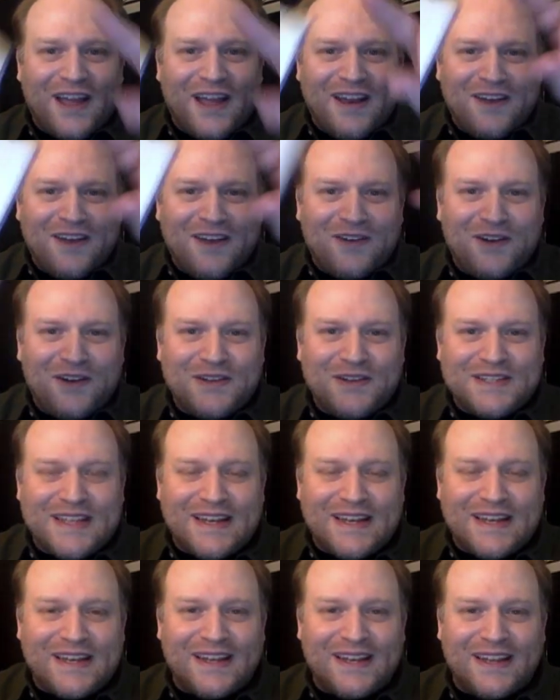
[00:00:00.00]
introduced
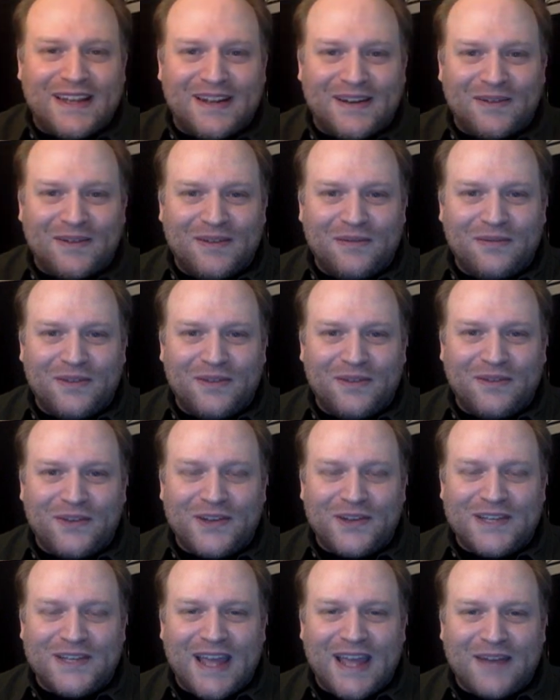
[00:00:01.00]
in the
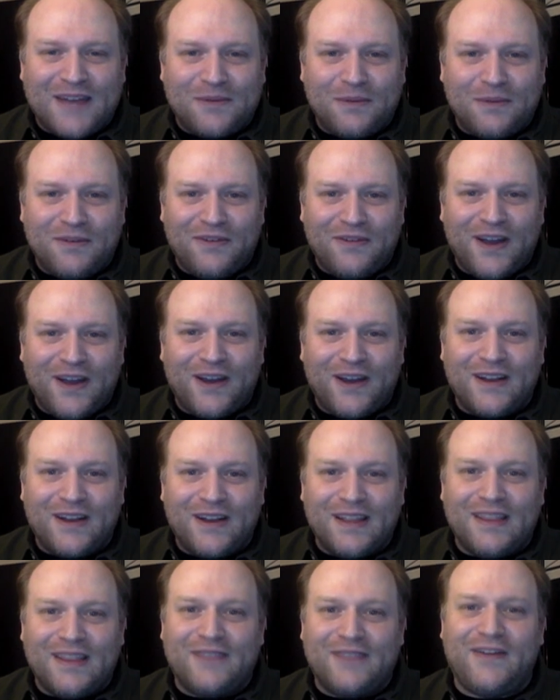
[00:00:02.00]
first act will be fired
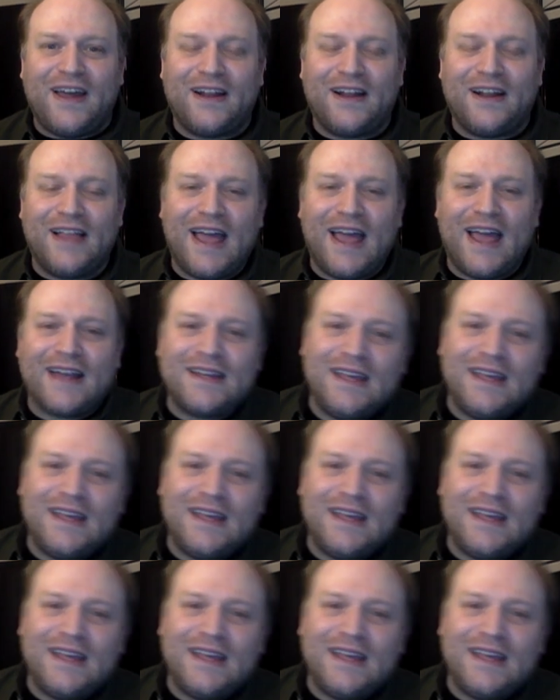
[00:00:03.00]
in the final act.